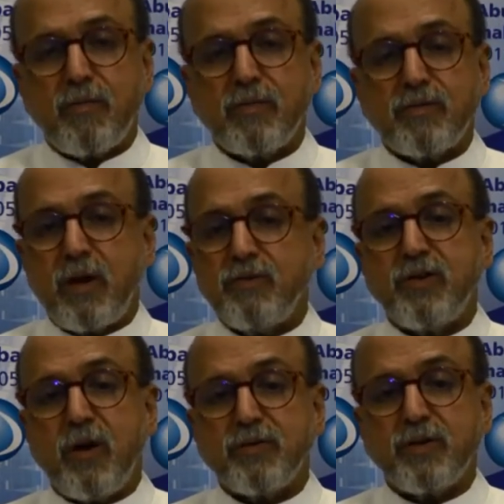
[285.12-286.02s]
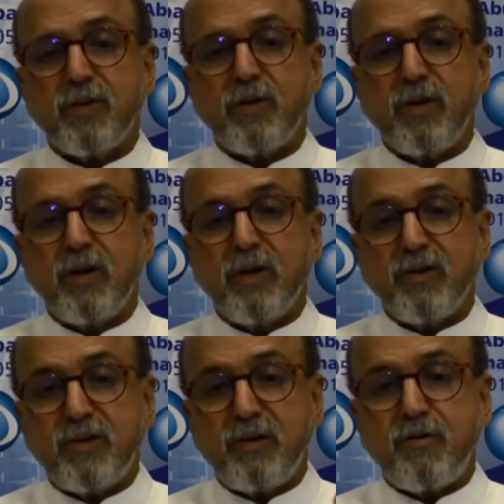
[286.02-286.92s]
South-South
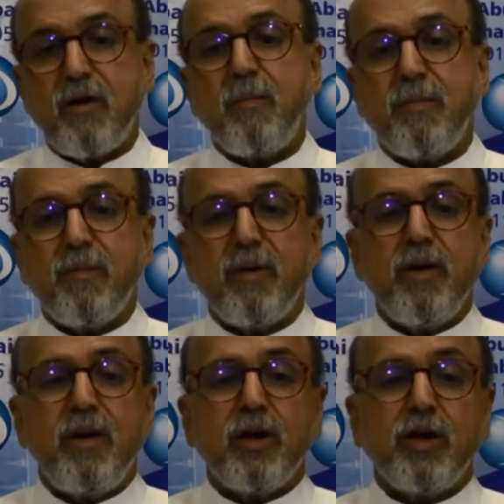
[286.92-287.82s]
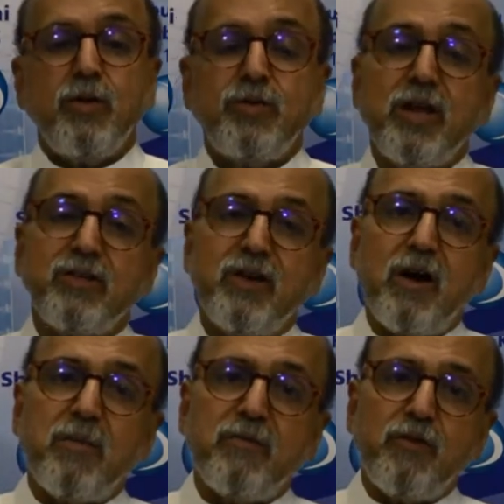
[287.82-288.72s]
is a drop. Q3 is
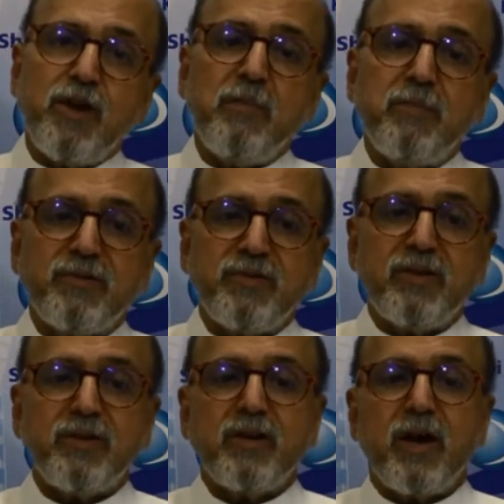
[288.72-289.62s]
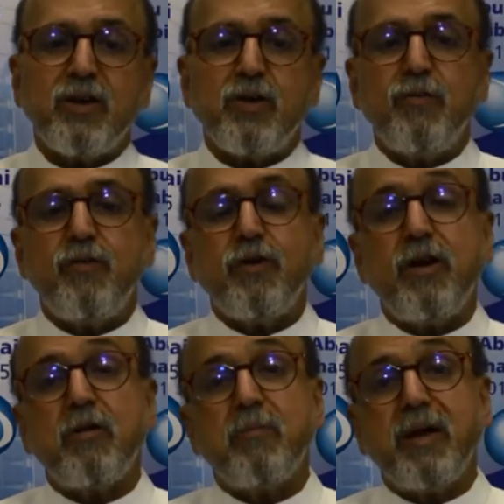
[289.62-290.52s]
down by 14% and Q4
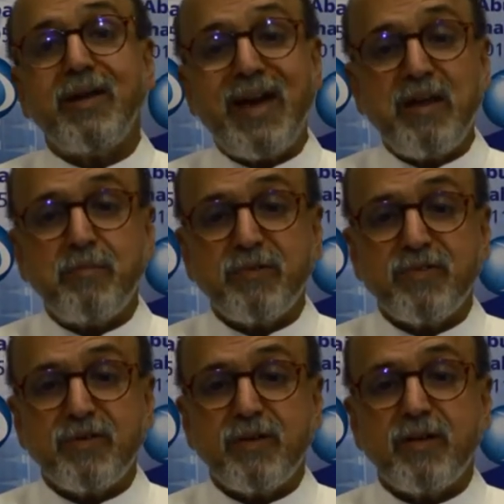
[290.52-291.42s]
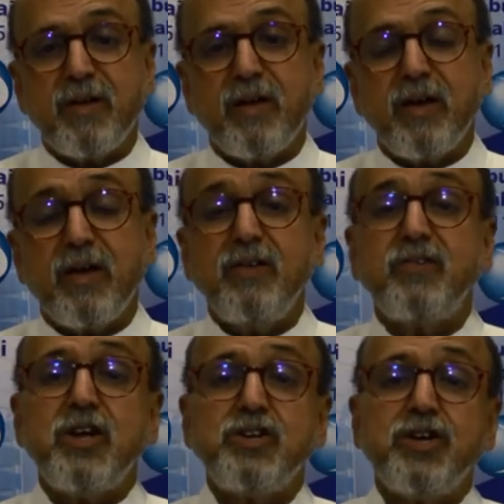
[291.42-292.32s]
down by 9%.
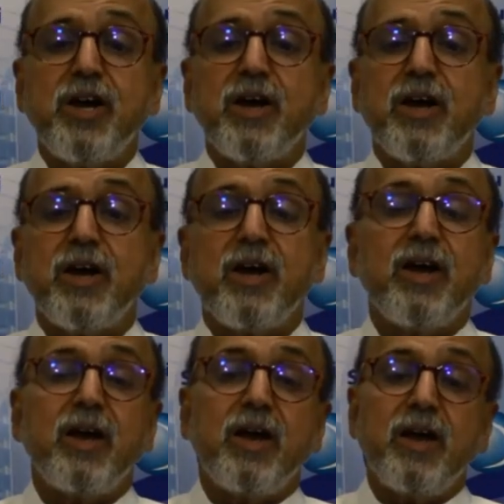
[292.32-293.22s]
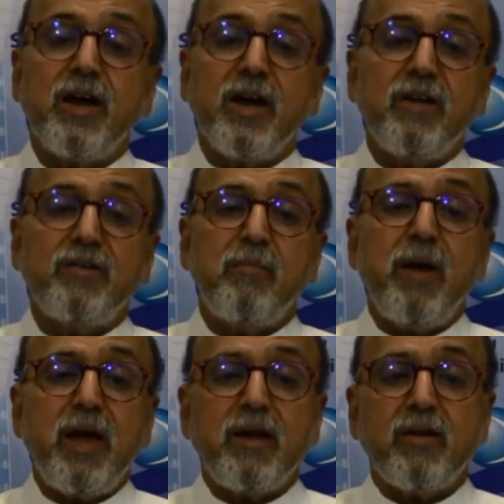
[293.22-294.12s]
East Asia is the
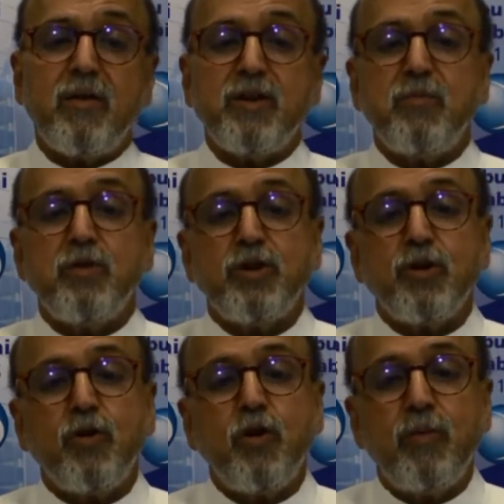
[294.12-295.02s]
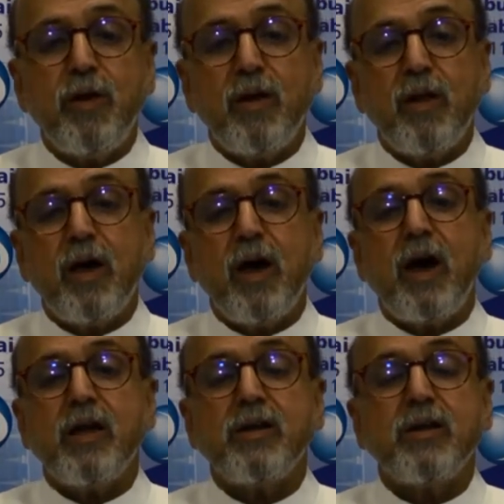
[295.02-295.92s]
main contributor to global
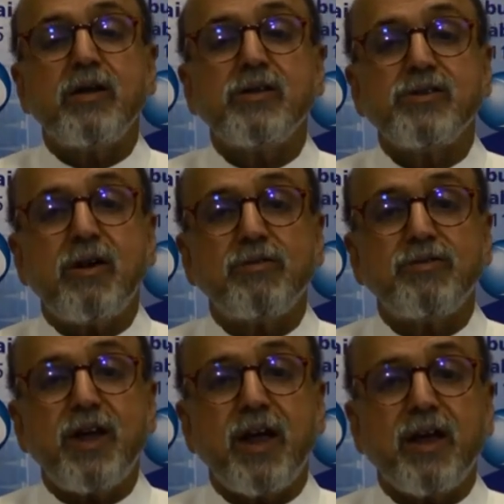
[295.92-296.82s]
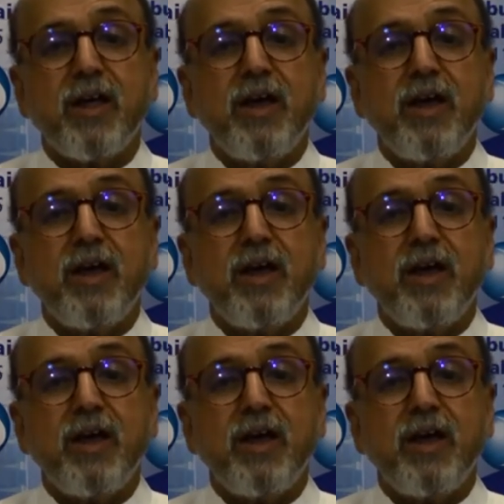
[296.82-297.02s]
and South trade.